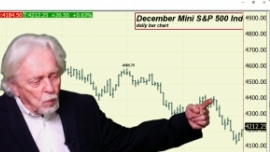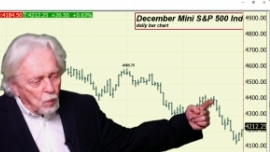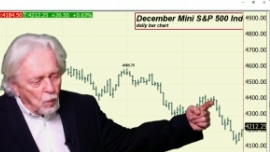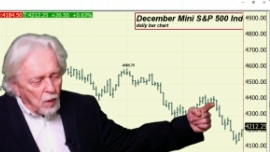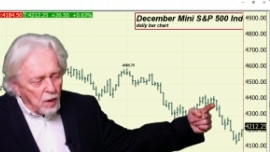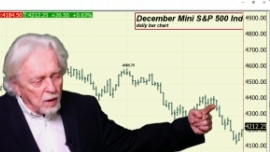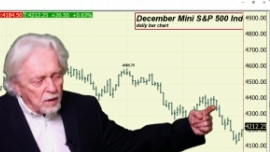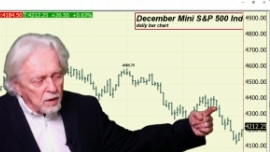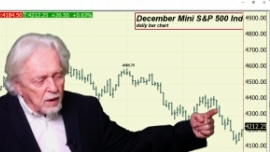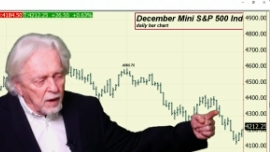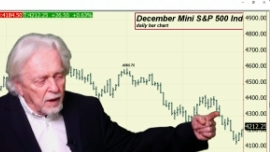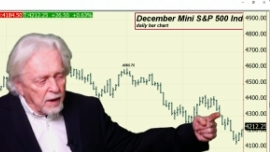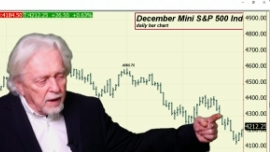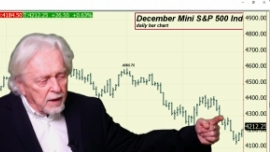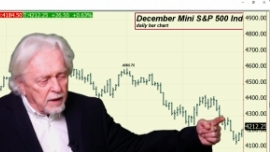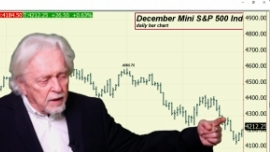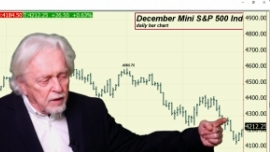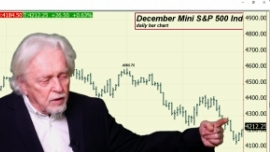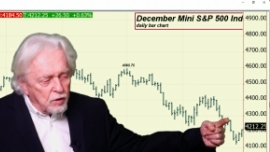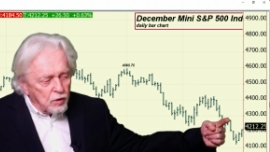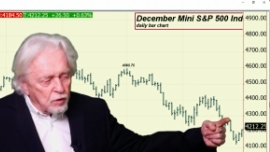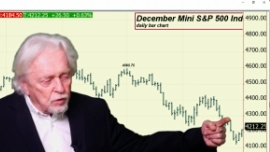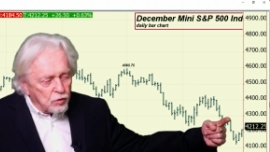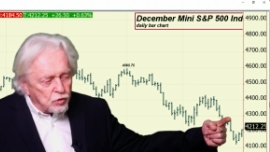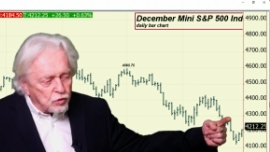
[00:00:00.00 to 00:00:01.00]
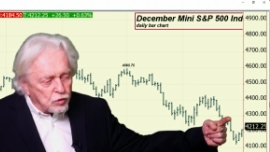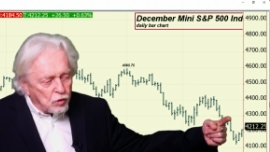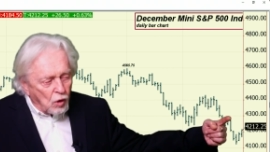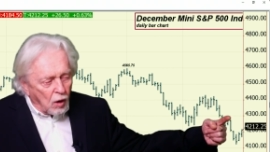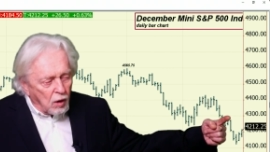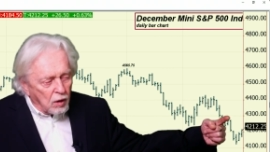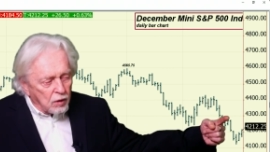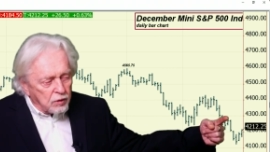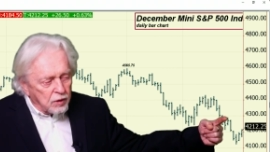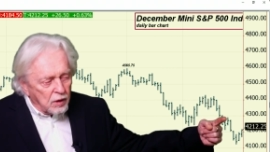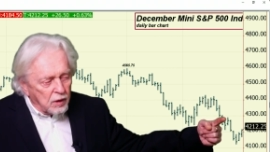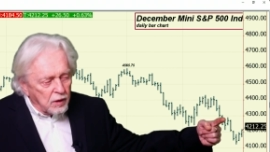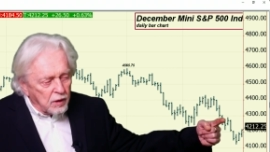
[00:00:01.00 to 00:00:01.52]
one leg, you
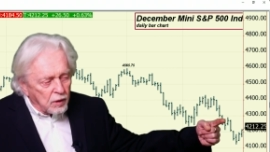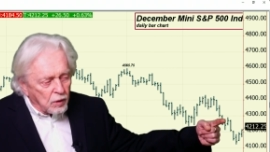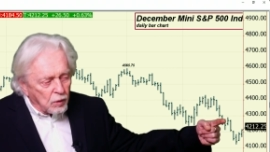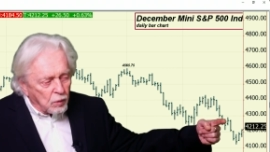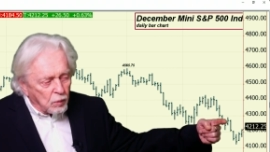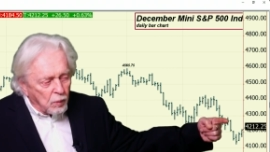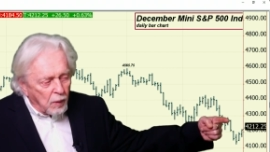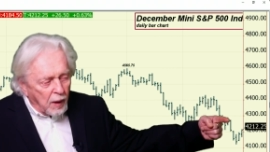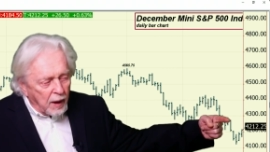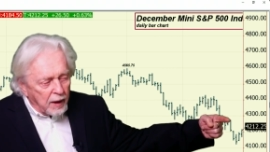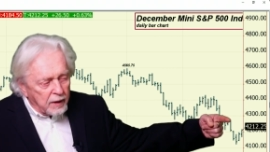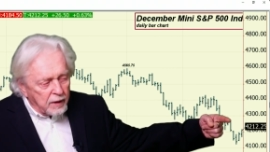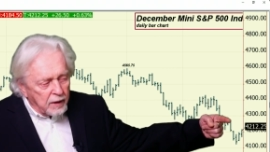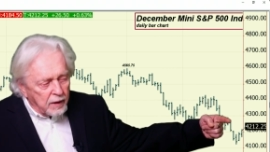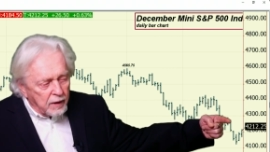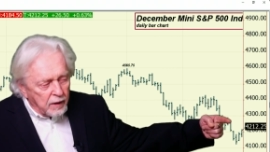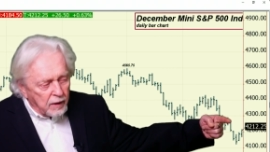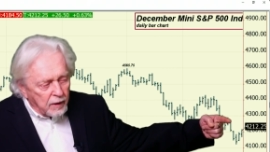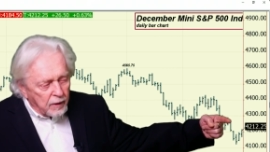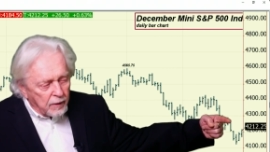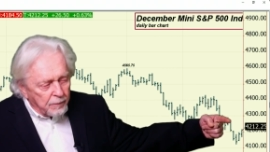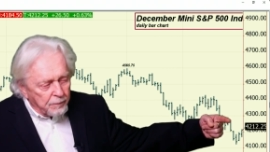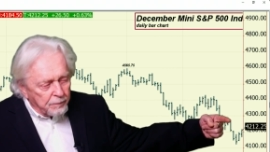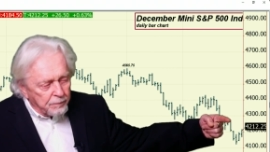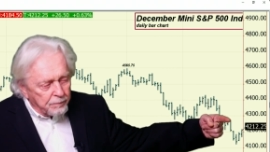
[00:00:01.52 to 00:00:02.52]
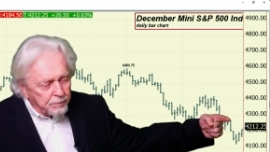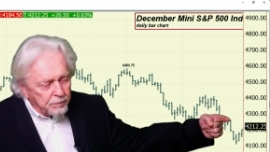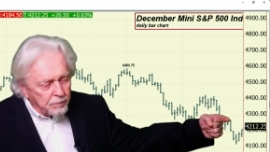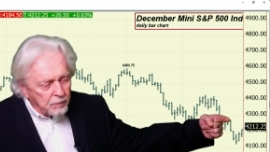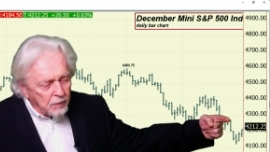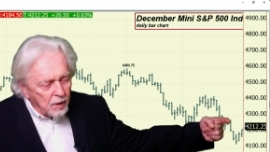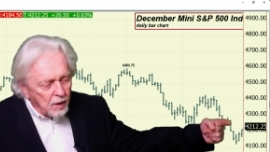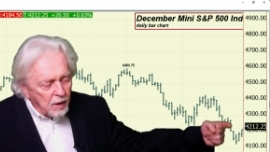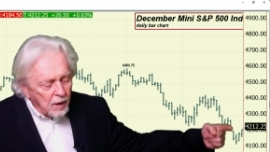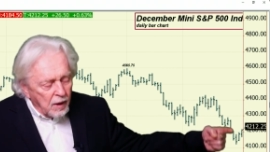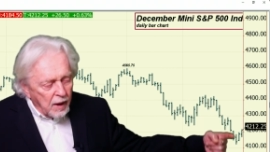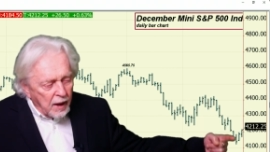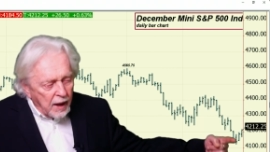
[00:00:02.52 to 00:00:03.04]
stalled a little right here,
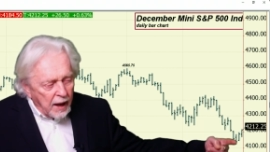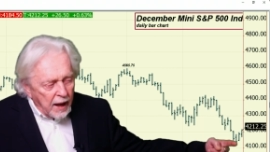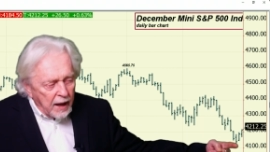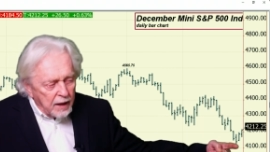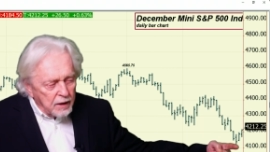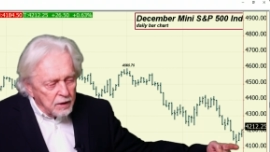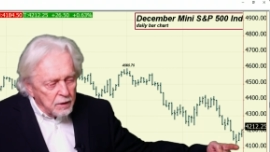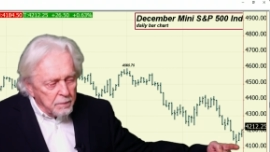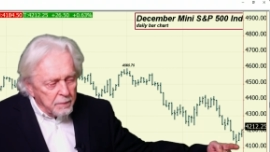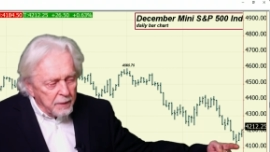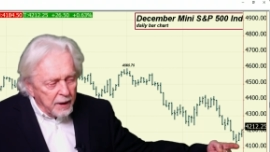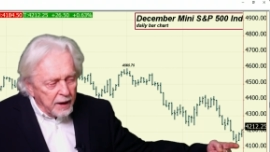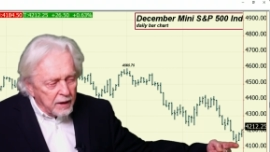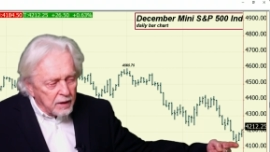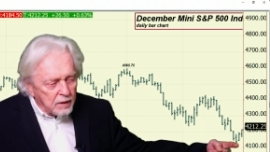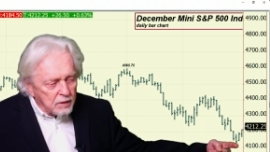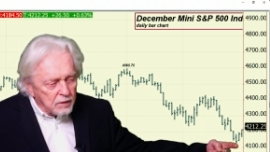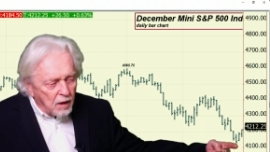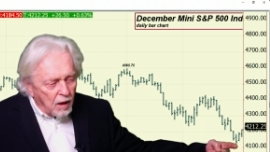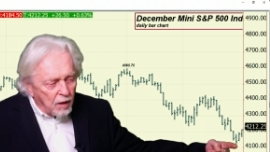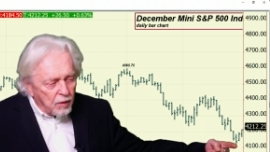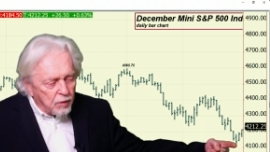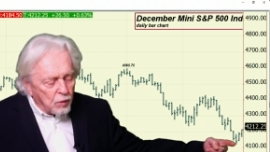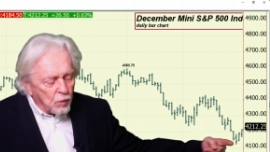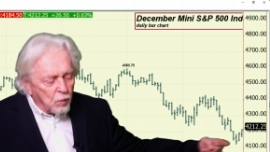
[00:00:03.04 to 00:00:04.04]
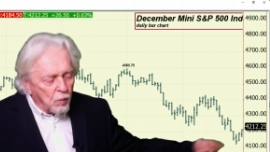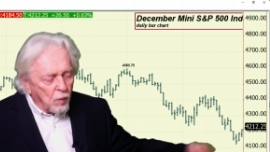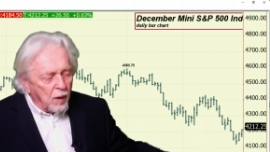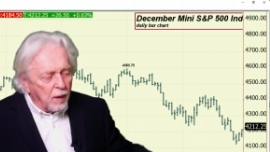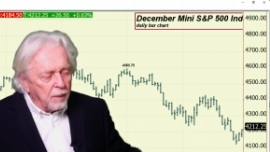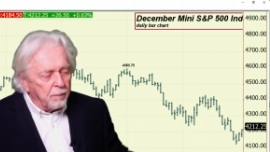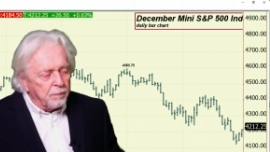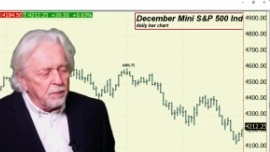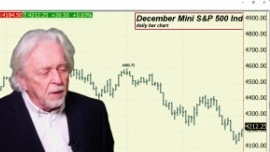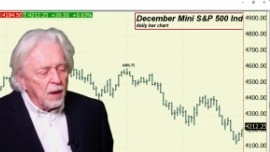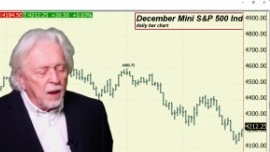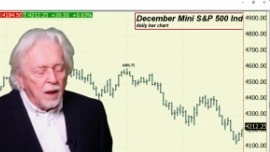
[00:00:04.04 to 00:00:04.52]
and you made another one.